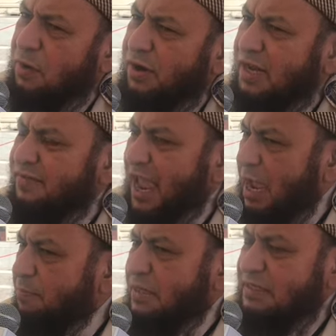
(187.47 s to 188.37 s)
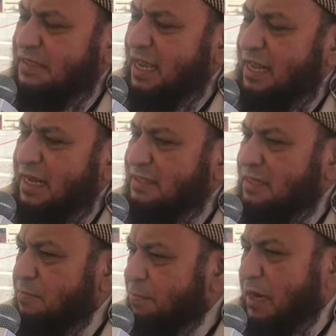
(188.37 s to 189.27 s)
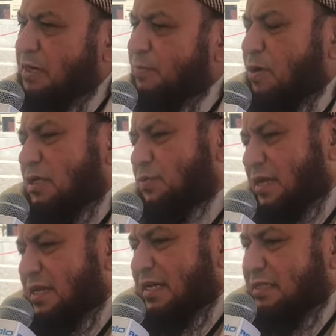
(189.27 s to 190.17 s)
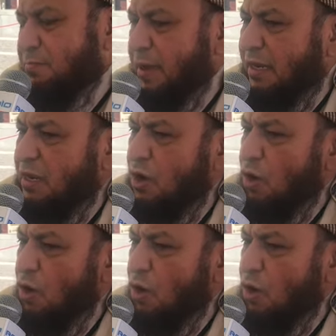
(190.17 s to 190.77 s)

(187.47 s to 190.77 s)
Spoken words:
Whatever happens there doesn't impact upon us. Well, it does impact.